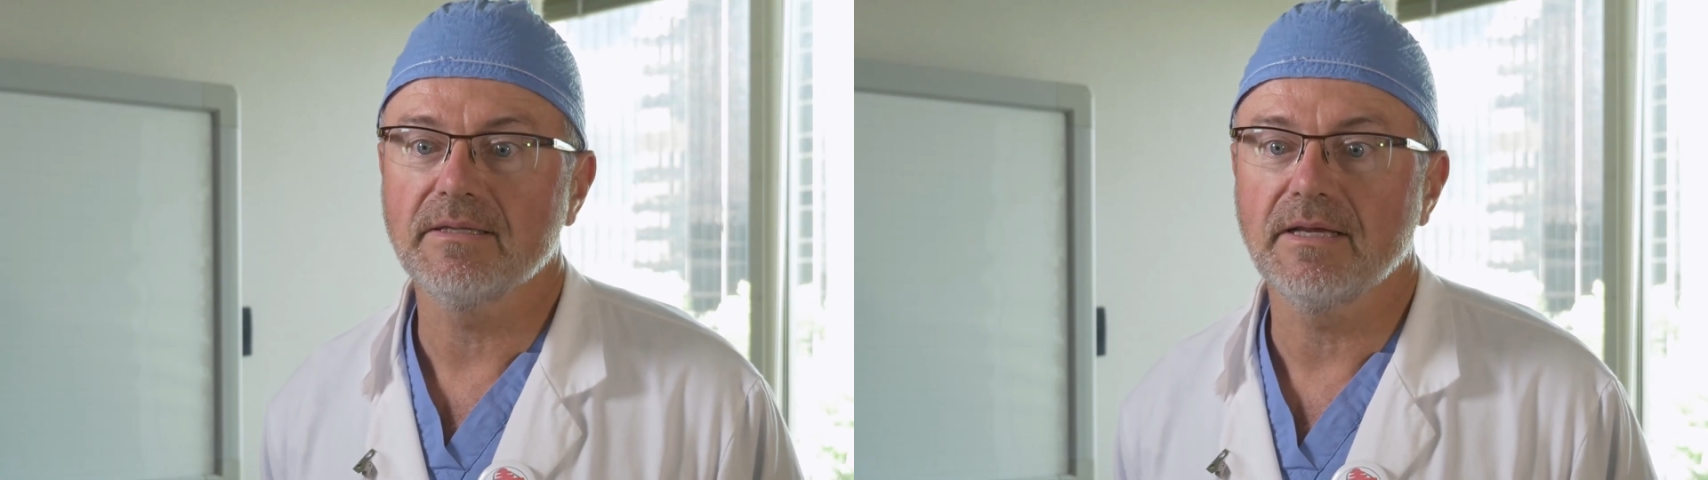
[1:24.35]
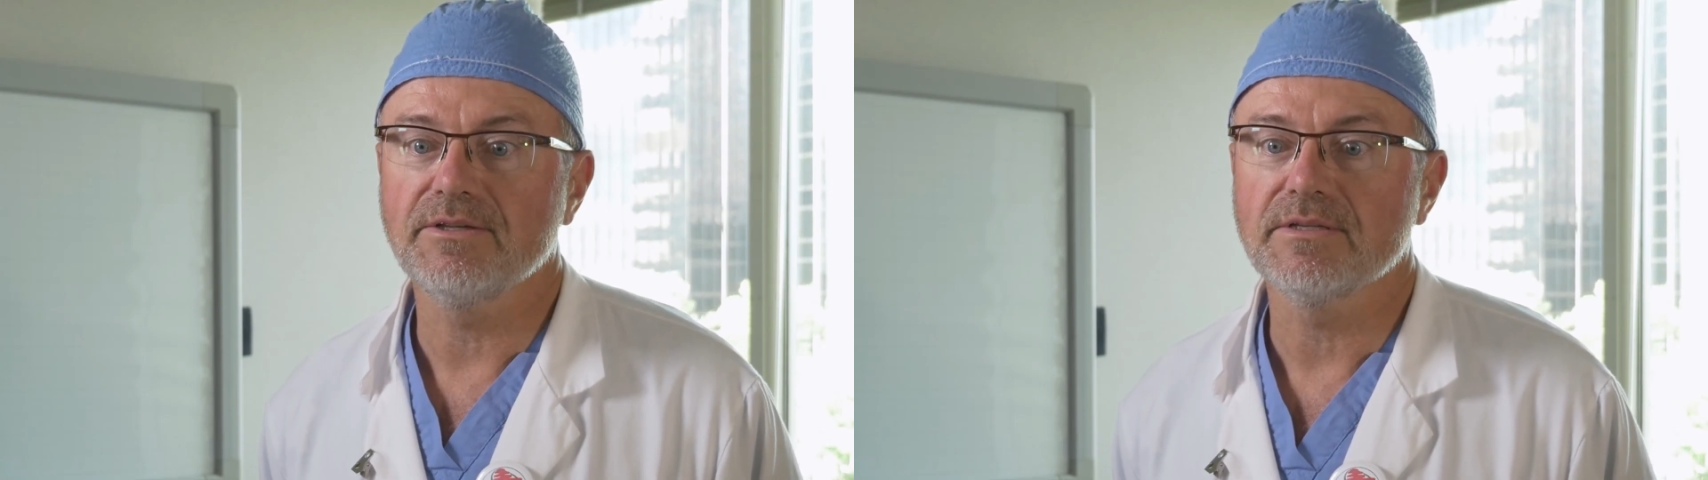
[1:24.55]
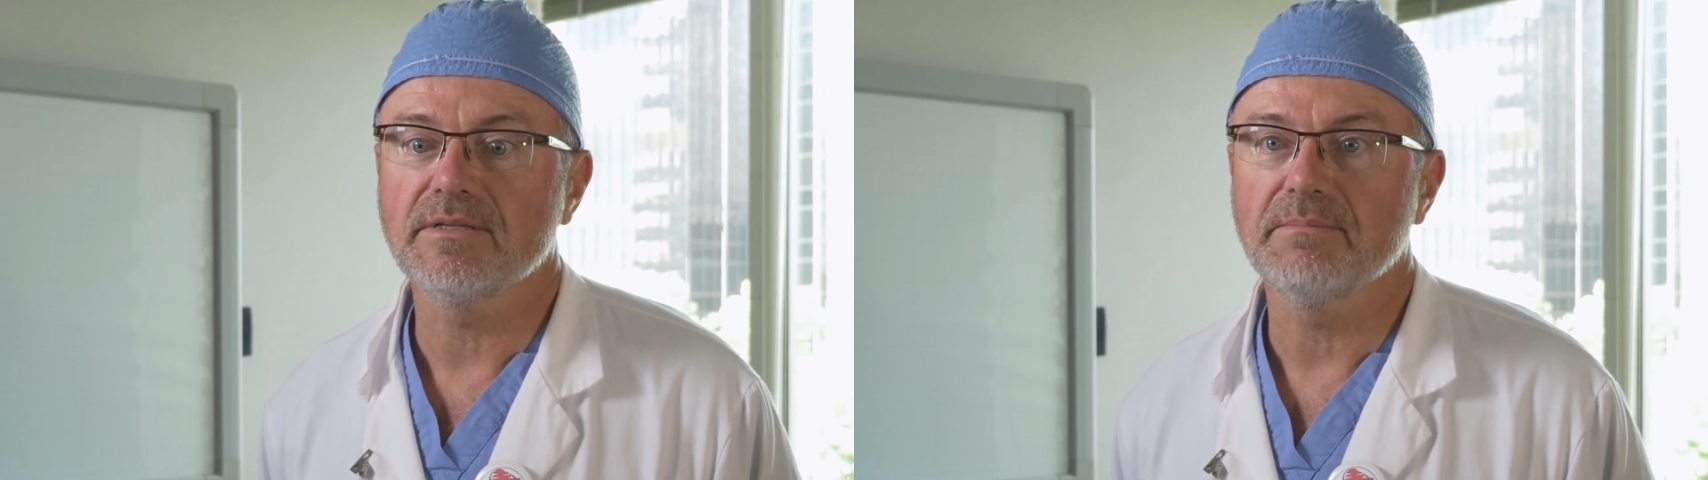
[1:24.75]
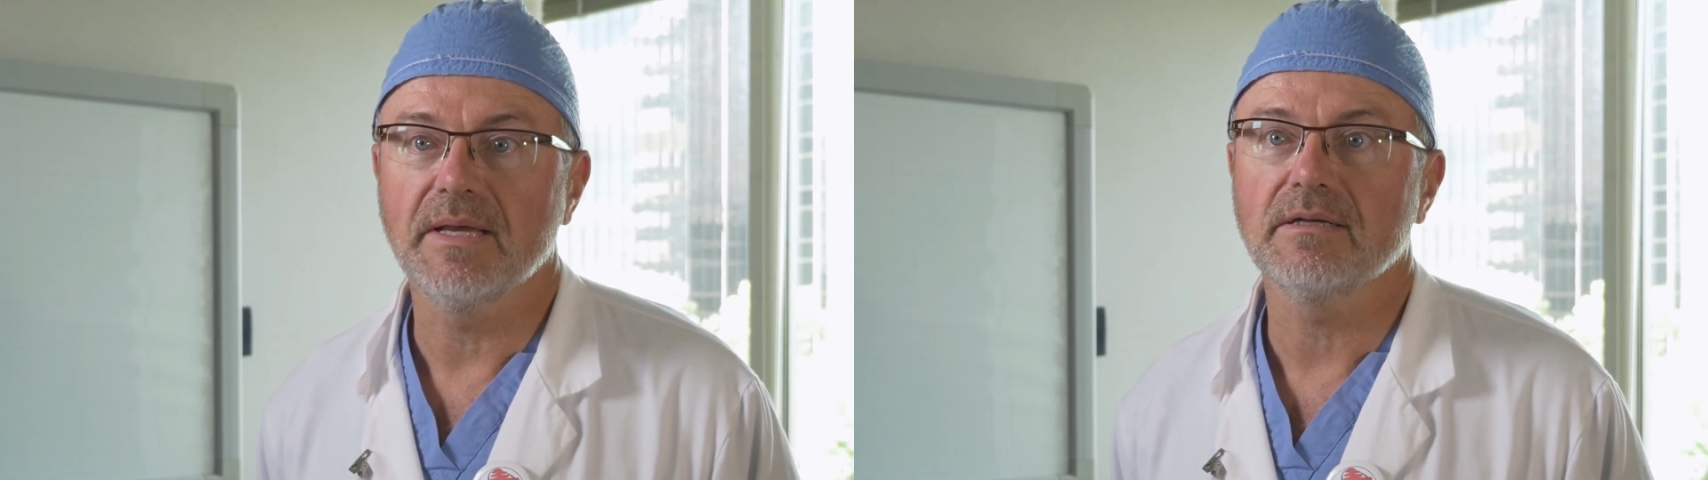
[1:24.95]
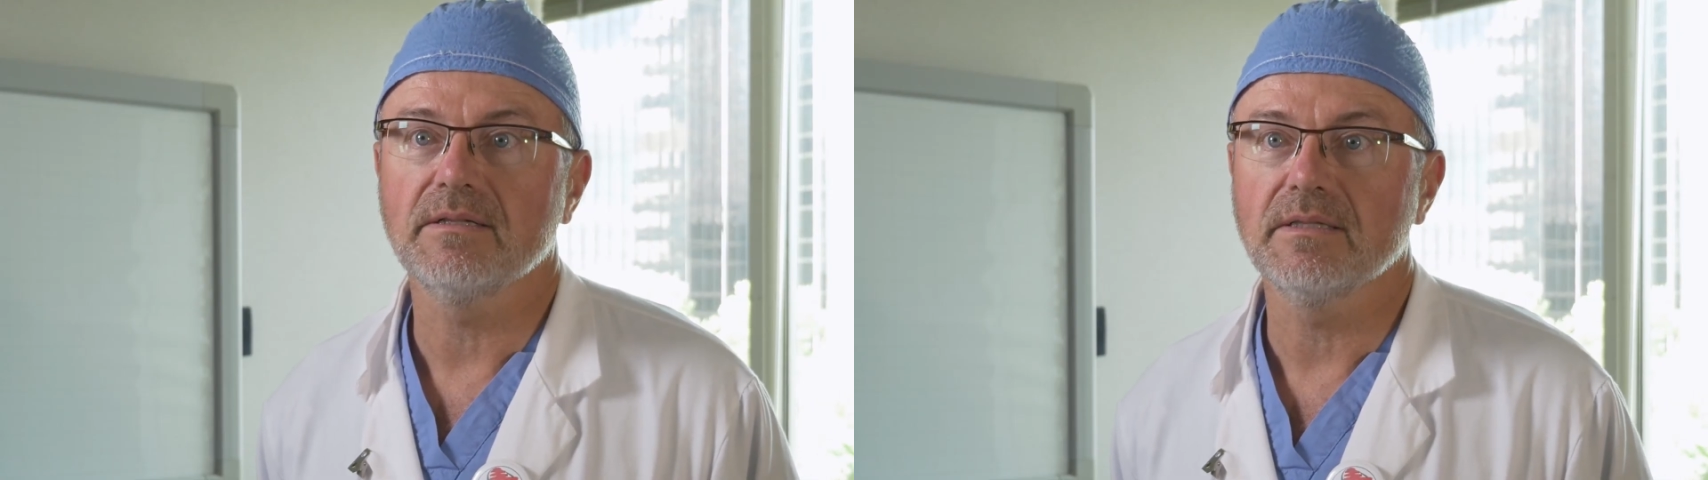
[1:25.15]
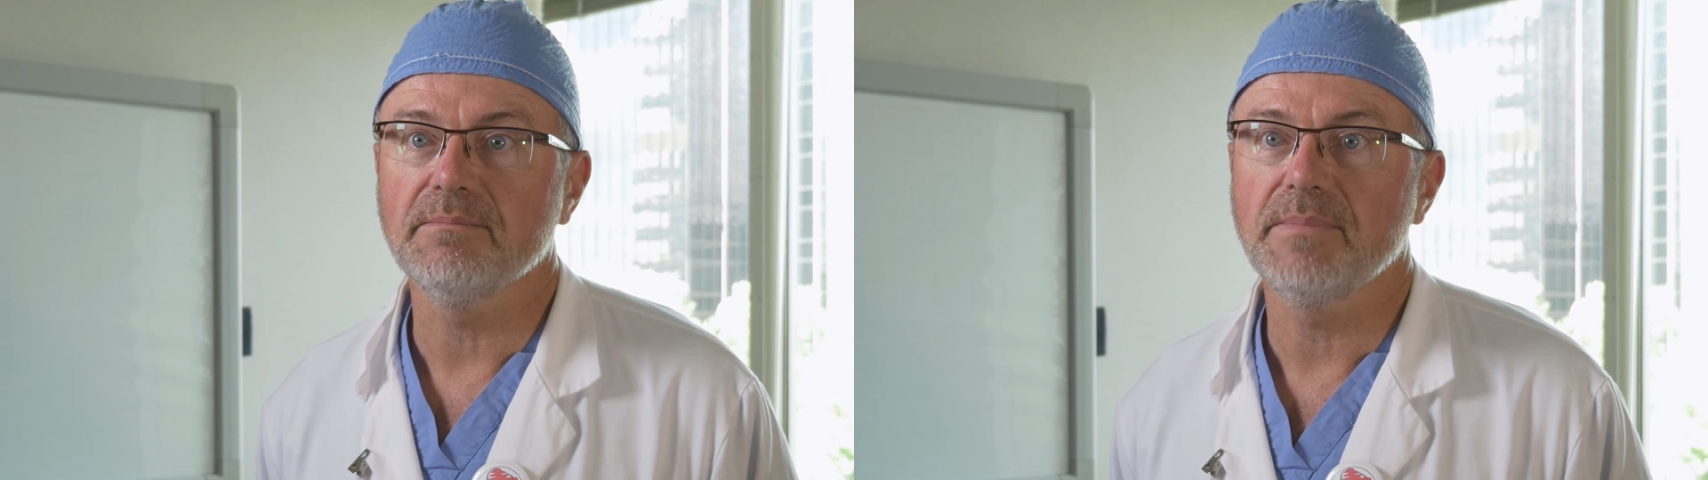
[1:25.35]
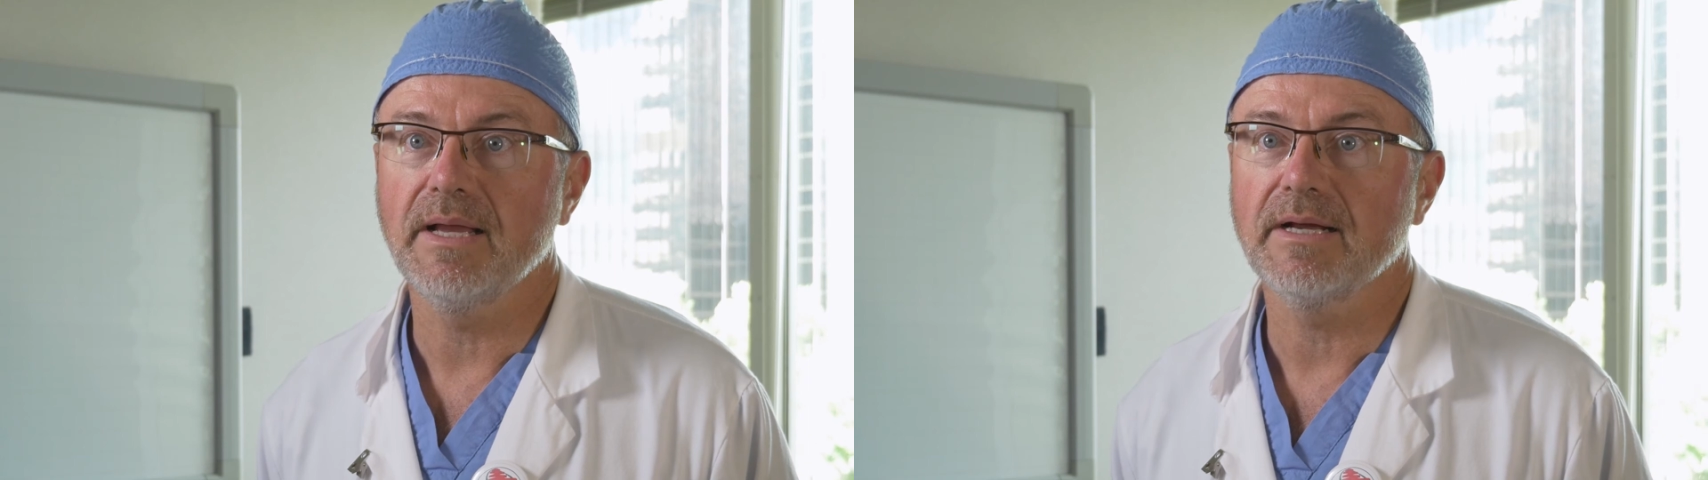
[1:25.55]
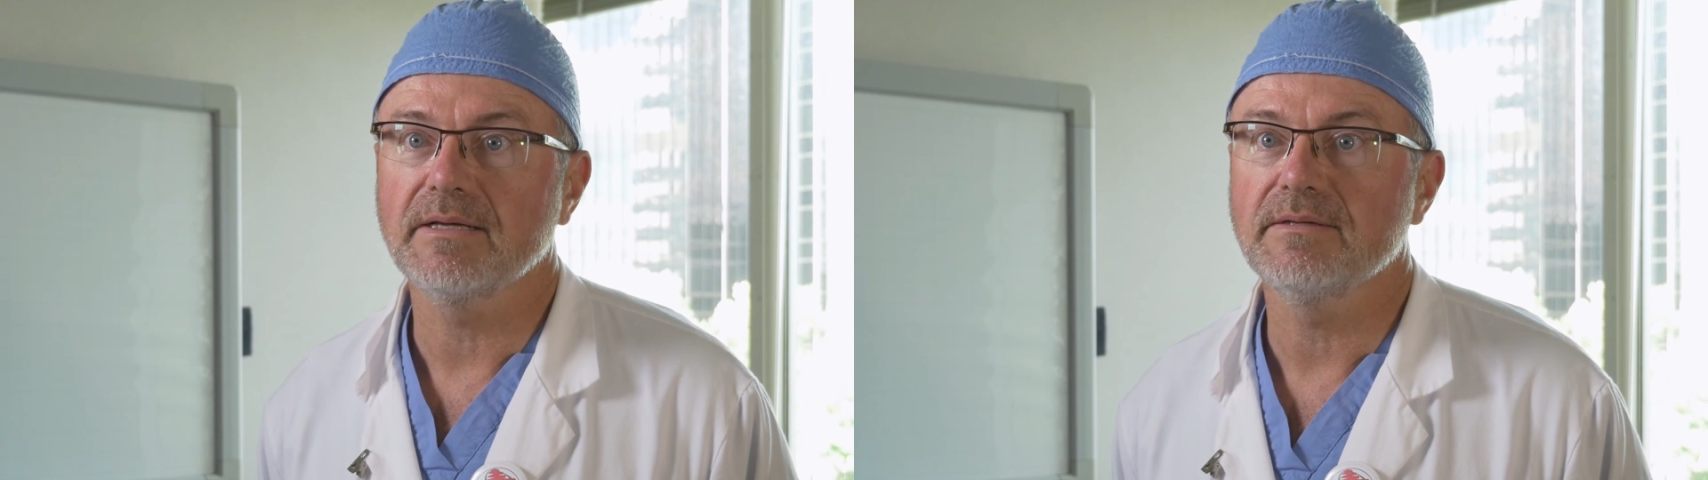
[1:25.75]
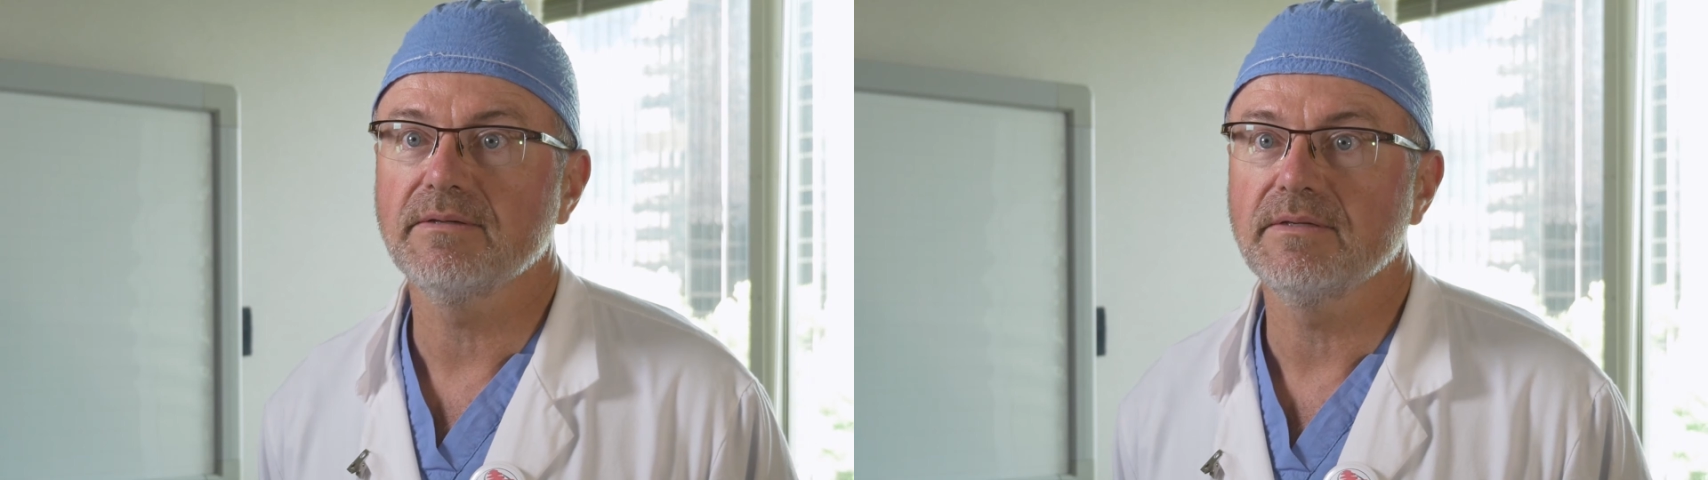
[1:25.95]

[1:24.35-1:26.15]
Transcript: not just a medical impact